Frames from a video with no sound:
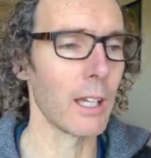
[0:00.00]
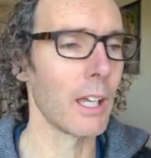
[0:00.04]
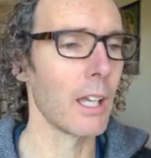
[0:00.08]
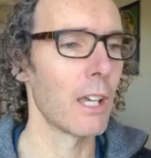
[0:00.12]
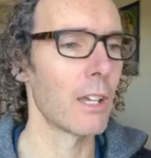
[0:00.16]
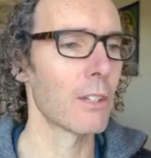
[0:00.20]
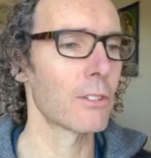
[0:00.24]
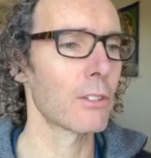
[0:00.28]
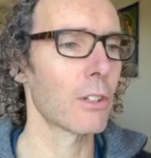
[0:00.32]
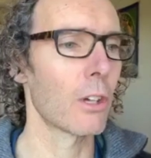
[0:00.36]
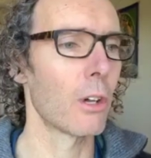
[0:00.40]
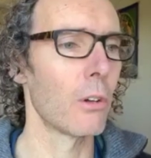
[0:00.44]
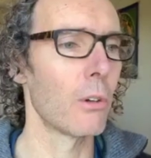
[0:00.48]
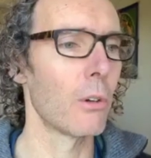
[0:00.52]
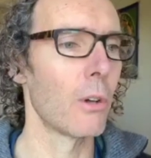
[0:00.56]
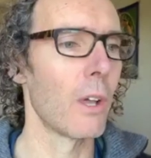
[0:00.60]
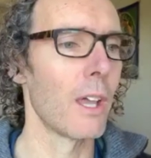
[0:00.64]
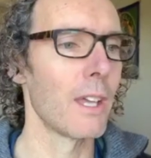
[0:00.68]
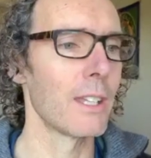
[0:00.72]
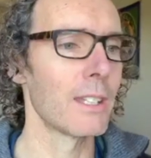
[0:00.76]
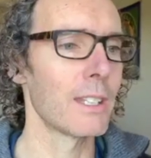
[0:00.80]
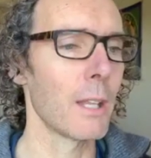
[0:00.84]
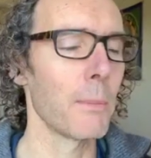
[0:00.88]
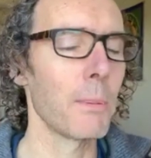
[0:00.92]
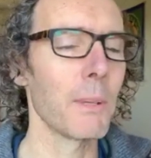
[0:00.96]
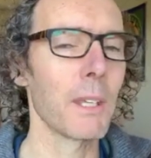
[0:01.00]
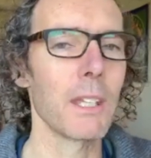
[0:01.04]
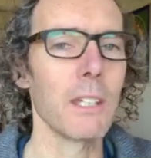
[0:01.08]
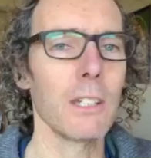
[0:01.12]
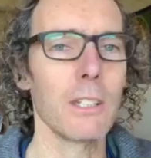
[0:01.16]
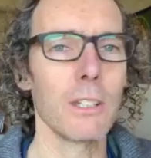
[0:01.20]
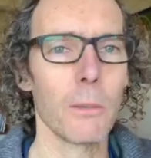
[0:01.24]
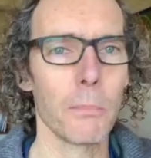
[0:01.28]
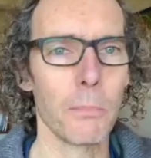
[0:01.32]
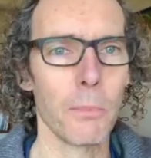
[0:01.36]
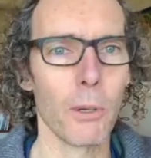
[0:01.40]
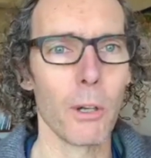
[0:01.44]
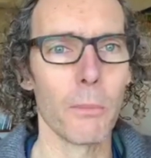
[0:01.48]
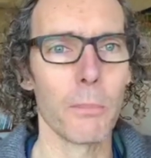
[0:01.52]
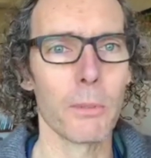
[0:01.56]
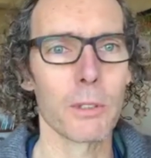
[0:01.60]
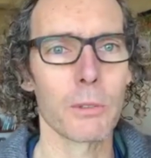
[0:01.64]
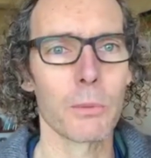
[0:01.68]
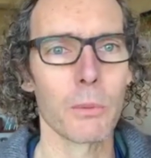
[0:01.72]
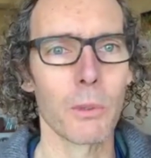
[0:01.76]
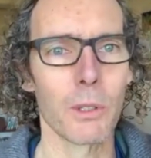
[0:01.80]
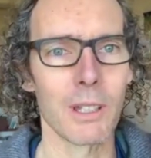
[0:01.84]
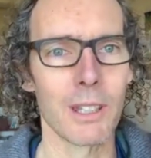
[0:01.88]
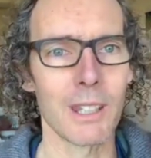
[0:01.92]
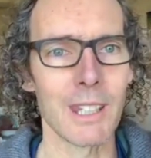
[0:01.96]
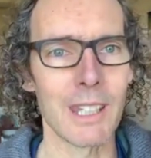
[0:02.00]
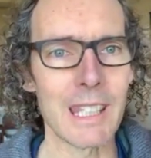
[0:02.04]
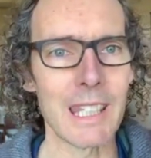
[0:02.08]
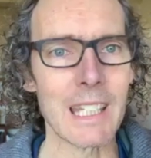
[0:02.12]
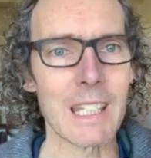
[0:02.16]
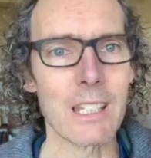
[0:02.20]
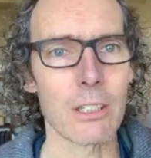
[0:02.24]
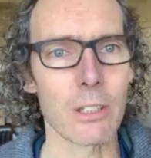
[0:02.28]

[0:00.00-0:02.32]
So stepping into your purpose will lead